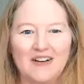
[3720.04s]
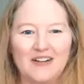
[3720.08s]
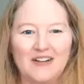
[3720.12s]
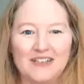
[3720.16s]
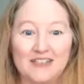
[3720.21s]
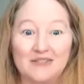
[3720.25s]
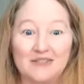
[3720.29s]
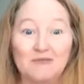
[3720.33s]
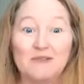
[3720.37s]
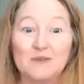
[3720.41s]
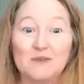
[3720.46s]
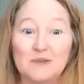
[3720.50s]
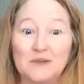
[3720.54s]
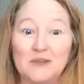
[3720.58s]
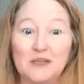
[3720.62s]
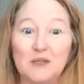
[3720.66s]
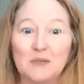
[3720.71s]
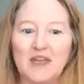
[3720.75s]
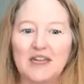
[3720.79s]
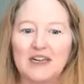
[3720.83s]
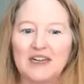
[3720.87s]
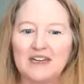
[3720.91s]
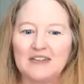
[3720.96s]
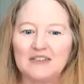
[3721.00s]
know, because it was really
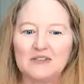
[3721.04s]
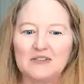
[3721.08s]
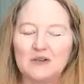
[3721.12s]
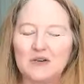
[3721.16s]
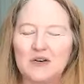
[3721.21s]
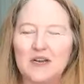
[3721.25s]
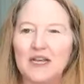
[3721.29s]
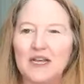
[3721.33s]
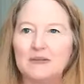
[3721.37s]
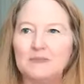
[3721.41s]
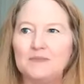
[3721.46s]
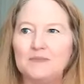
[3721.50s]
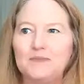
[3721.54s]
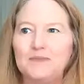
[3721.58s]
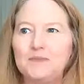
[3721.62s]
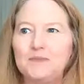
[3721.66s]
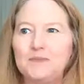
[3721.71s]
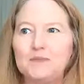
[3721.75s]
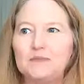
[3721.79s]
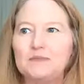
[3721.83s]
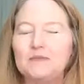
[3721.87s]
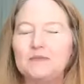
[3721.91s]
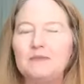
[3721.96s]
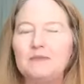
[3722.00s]
bad yesterday.
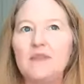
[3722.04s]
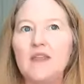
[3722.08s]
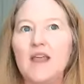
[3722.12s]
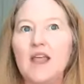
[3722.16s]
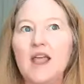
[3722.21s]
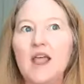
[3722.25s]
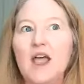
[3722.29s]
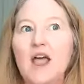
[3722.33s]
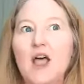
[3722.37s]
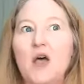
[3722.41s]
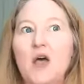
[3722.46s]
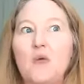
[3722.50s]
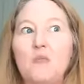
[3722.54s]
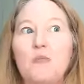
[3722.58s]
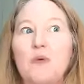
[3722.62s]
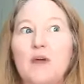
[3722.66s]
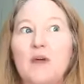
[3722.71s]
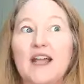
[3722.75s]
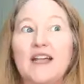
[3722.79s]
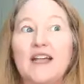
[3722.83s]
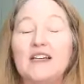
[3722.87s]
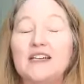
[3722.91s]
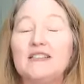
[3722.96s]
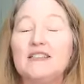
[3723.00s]

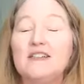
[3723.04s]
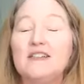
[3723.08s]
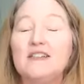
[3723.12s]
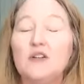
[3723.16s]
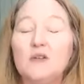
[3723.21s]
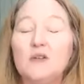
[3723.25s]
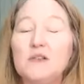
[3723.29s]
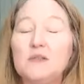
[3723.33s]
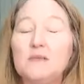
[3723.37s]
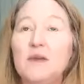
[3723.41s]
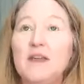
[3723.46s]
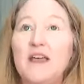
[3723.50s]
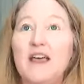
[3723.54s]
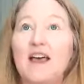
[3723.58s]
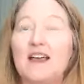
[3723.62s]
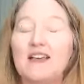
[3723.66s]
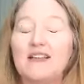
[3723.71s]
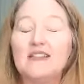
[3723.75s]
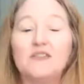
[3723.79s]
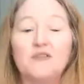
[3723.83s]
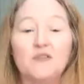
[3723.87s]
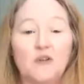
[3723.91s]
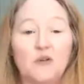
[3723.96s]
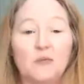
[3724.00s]
But I just closed my
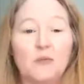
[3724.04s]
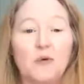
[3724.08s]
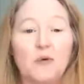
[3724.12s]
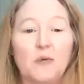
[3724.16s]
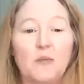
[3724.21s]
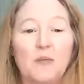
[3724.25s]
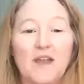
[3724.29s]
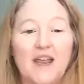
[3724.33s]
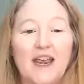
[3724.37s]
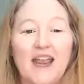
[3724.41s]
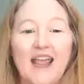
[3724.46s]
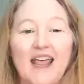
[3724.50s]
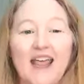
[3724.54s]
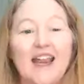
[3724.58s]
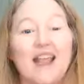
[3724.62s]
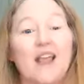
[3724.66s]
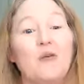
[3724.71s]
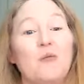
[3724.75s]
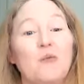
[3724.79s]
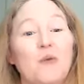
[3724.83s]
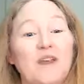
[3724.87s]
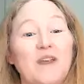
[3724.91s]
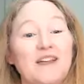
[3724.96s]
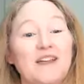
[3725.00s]
eyes for a moment and
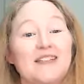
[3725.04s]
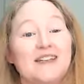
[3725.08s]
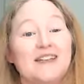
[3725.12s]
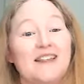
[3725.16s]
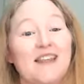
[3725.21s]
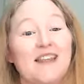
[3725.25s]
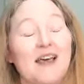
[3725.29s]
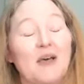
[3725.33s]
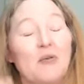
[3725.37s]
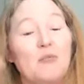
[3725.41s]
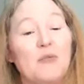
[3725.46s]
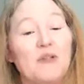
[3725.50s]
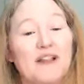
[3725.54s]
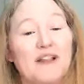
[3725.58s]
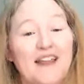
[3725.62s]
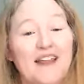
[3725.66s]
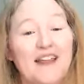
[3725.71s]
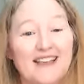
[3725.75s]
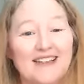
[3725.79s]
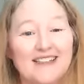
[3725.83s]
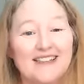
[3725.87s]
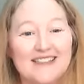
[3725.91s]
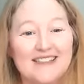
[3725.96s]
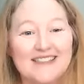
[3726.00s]
I went to that
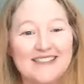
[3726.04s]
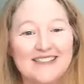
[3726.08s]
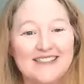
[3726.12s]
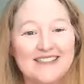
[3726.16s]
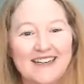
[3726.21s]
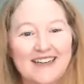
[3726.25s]
place.